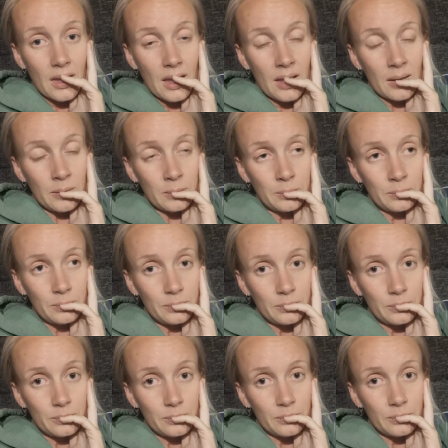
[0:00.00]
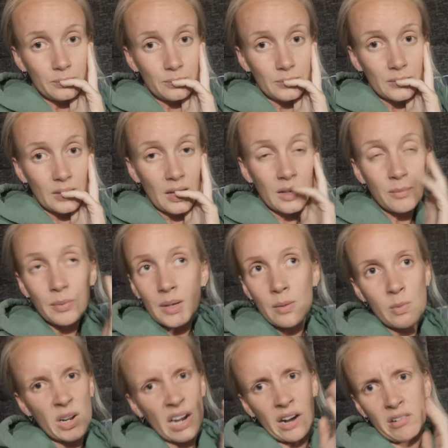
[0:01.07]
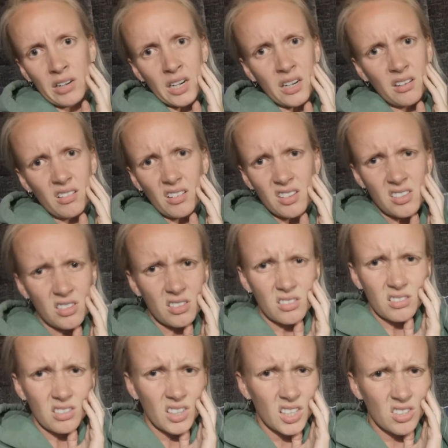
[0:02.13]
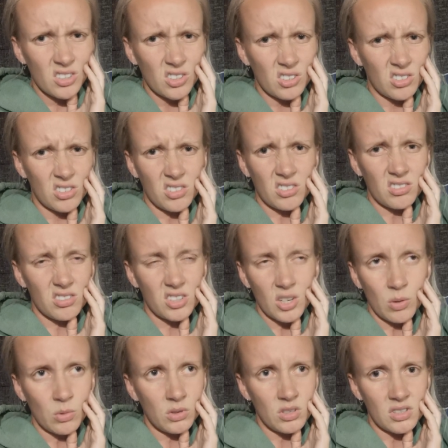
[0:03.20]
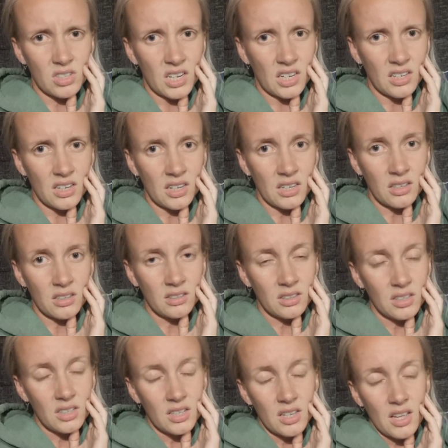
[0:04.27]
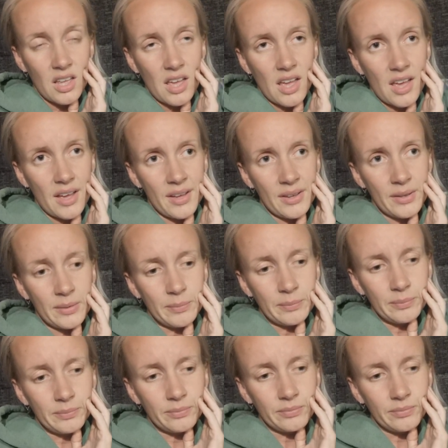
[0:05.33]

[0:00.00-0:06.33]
And being with Gary, he's just so understanding, and